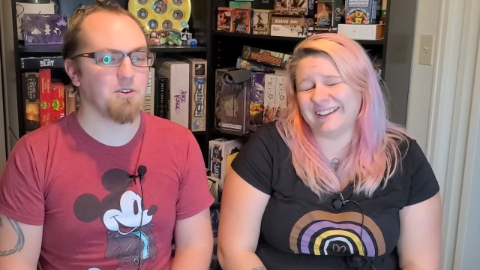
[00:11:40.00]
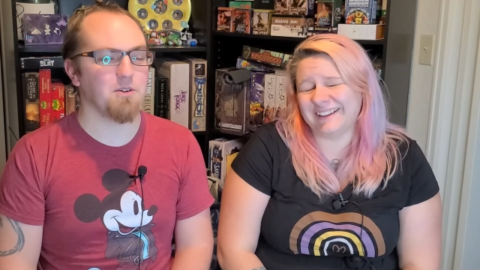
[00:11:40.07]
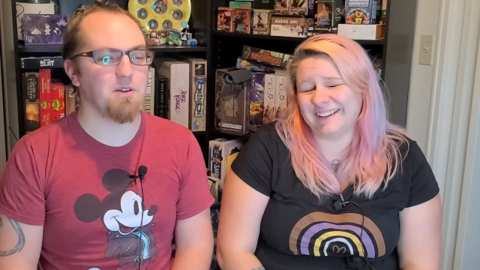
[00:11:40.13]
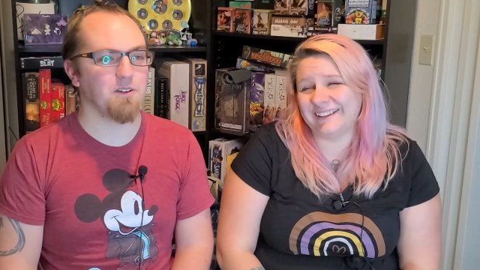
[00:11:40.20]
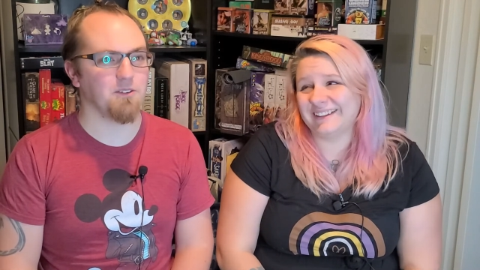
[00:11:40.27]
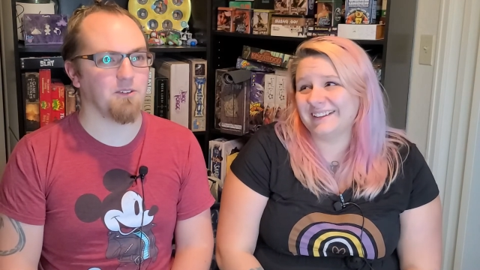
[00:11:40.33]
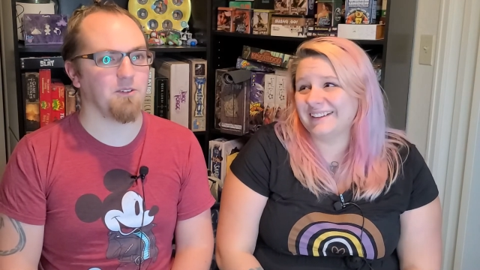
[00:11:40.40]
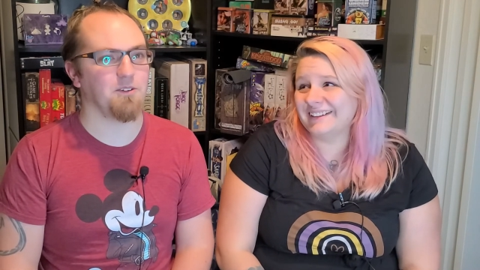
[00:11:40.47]
Speaker 1: two
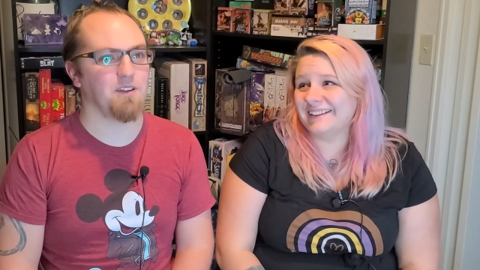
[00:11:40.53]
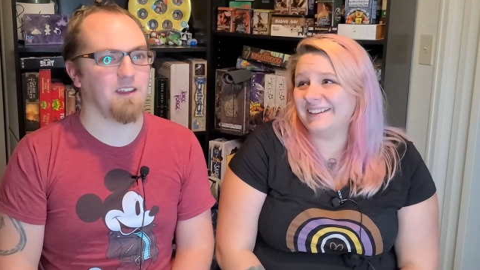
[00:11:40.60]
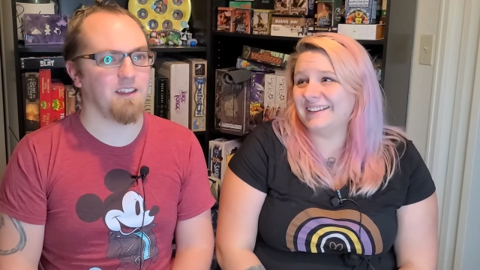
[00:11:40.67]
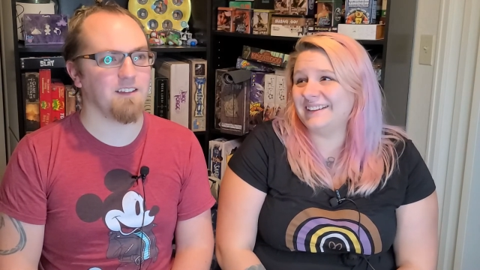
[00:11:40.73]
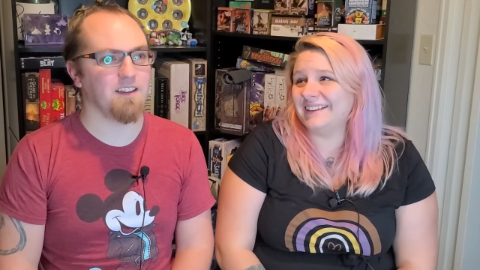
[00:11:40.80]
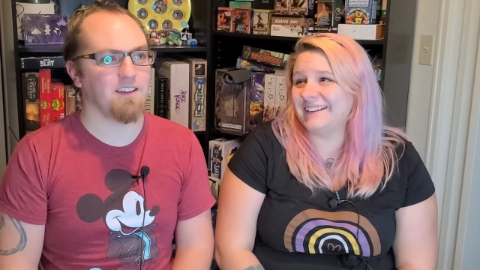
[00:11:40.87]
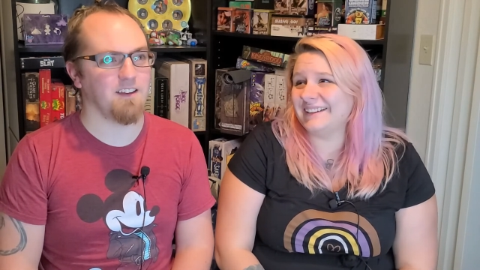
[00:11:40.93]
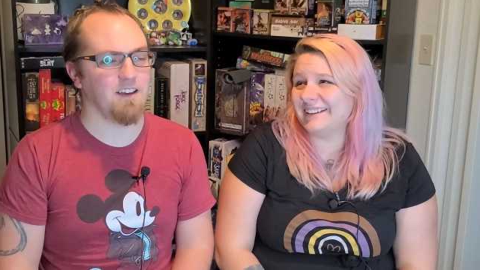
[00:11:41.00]
years old. He
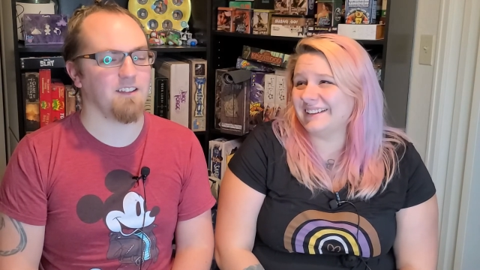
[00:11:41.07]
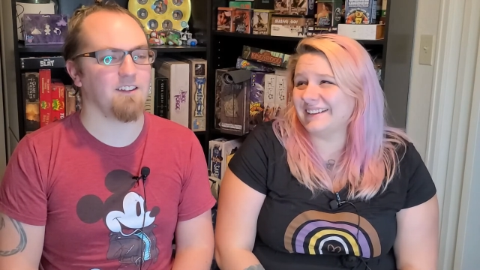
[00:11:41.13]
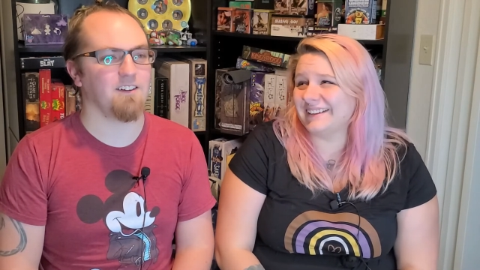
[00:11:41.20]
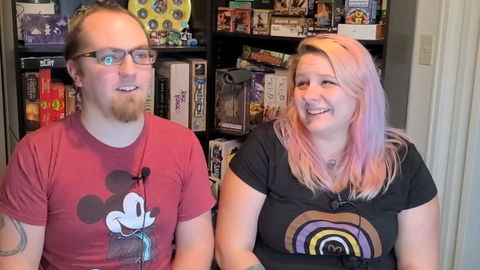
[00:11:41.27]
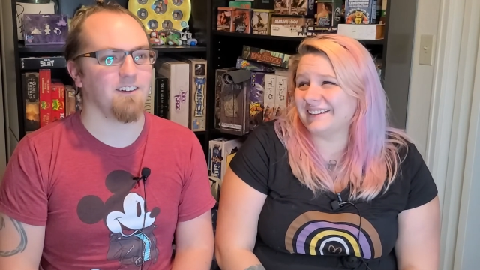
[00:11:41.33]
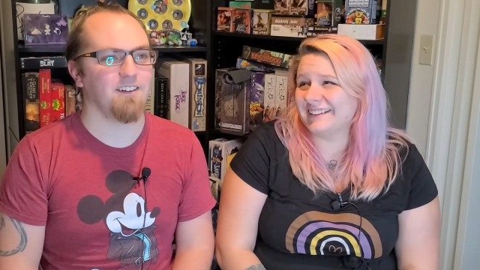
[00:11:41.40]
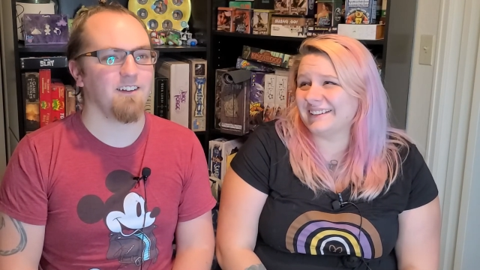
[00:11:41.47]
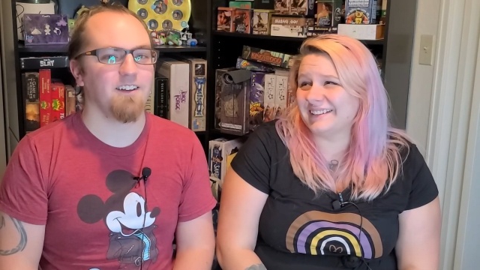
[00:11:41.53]
is a toddler.
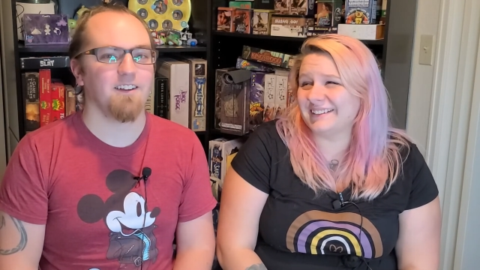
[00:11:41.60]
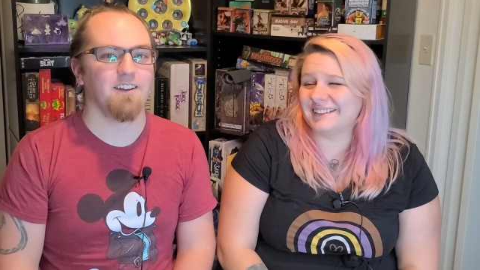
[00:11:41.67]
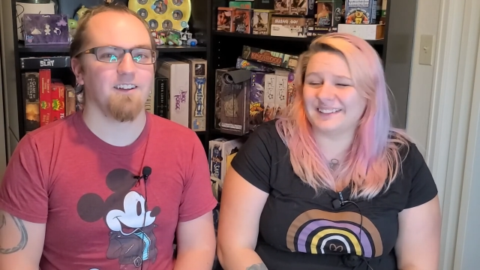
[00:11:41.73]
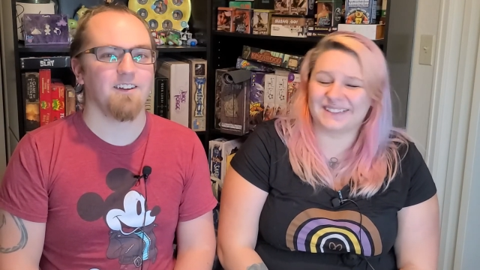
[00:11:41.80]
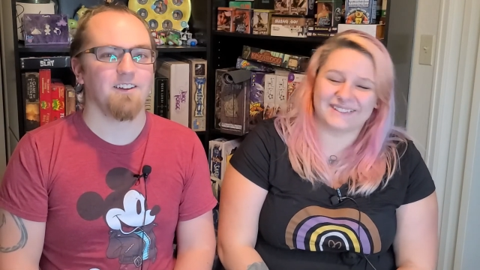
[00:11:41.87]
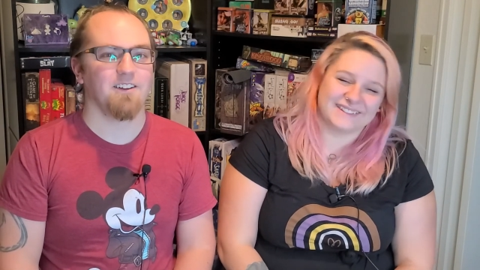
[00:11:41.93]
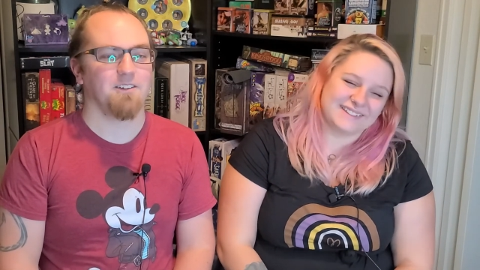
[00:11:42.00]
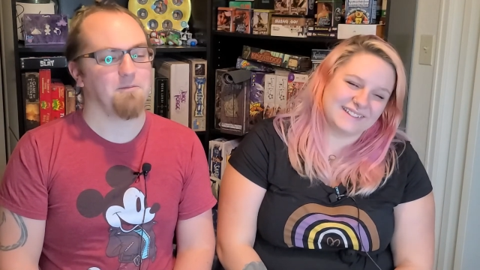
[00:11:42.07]

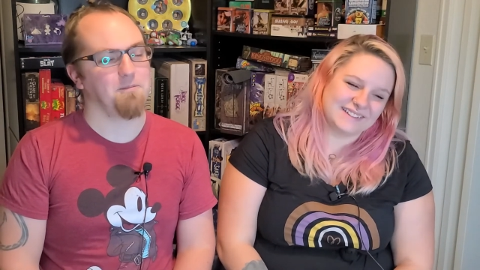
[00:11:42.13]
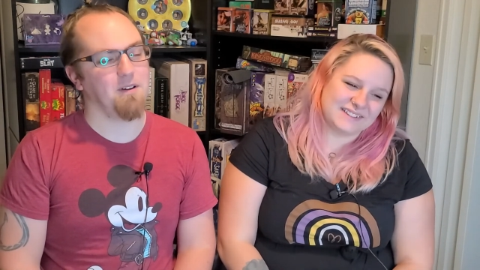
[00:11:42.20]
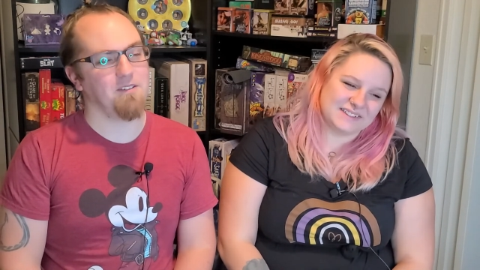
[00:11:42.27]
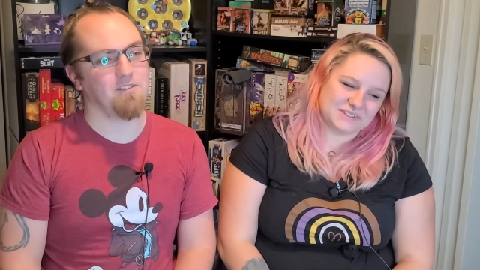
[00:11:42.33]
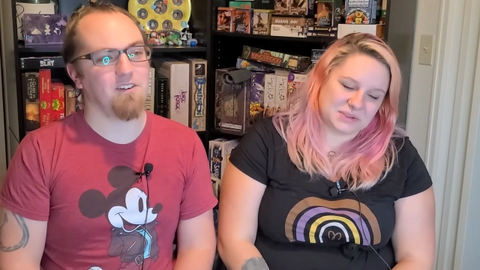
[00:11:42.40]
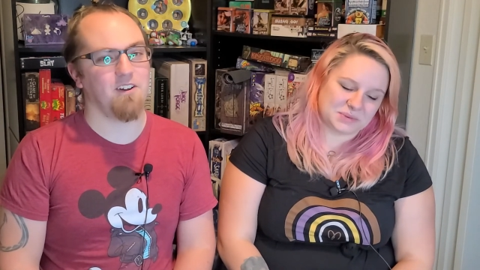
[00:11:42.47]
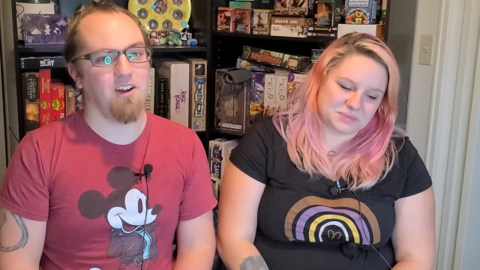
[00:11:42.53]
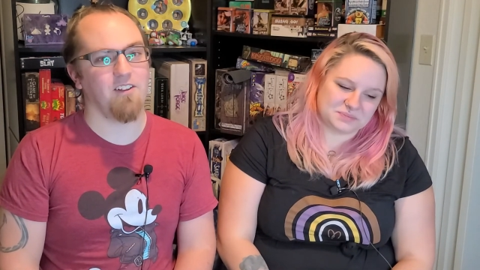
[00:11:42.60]
but
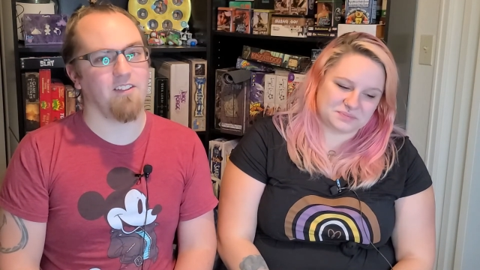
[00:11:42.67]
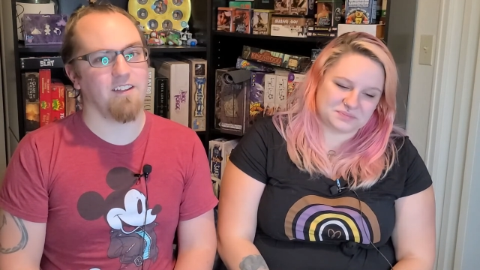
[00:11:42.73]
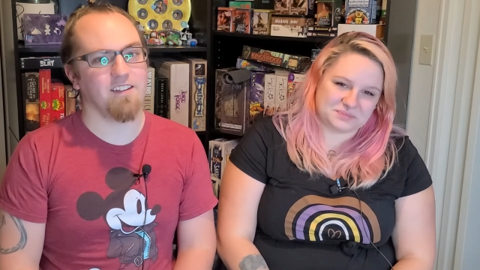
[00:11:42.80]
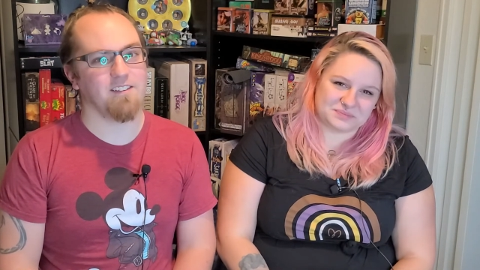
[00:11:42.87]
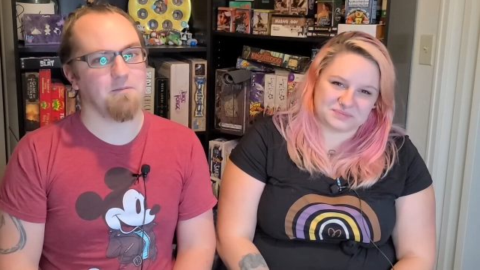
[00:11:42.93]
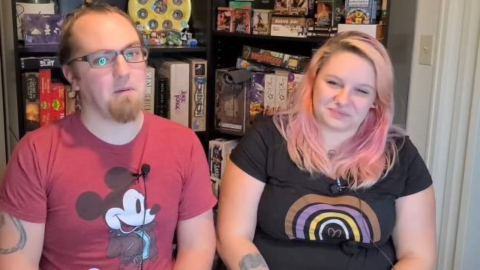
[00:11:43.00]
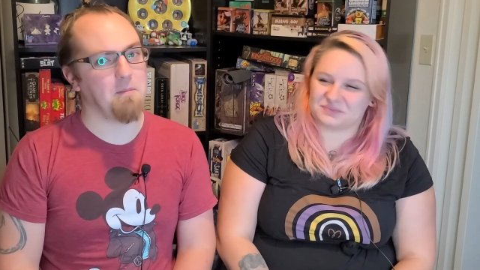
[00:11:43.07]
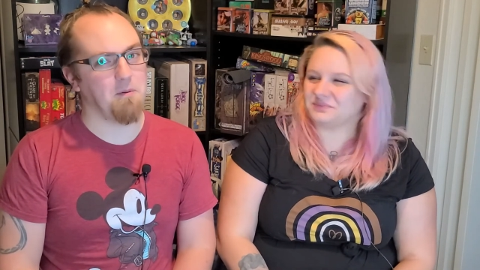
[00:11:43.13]

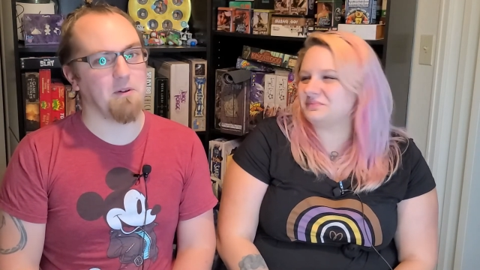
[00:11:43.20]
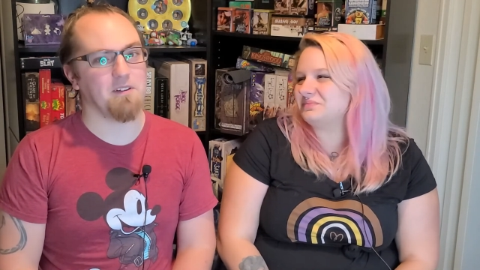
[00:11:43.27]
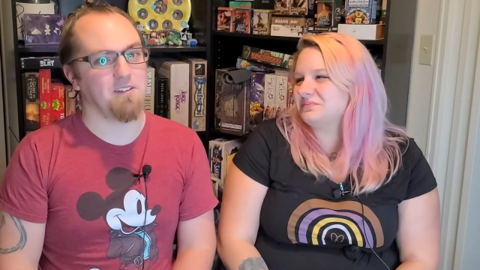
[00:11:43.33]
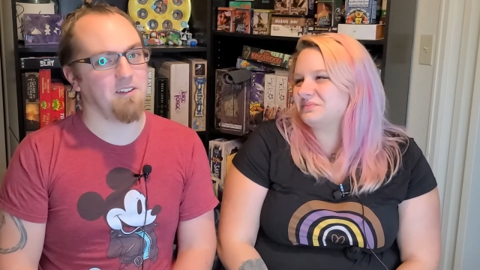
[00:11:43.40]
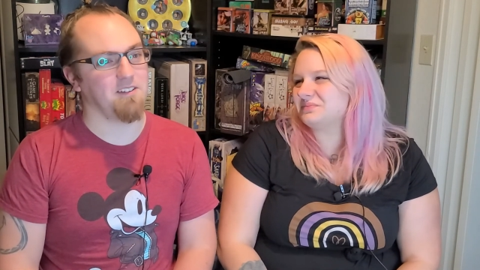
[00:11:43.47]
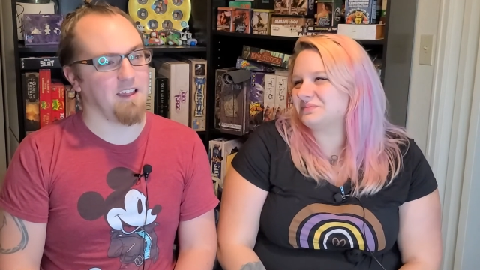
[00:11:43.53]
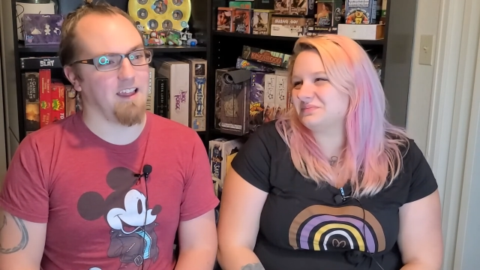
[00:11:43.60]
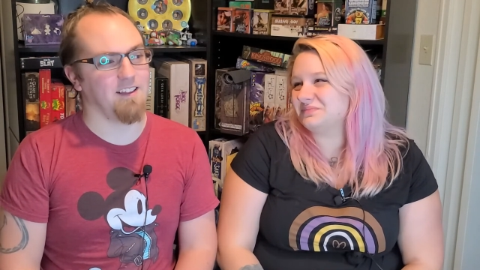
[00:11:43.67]
regardless, my point still
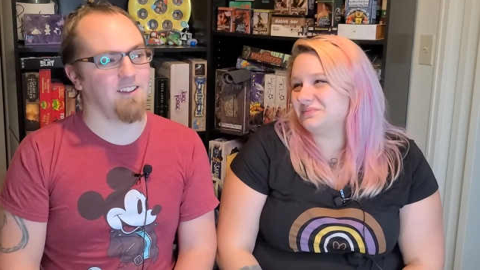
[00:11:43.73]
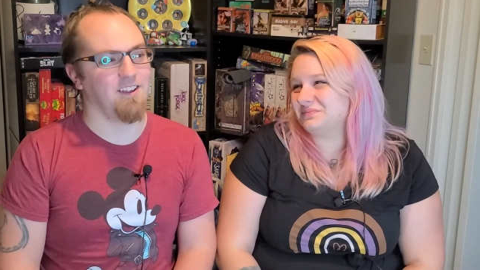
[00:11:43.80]
stands.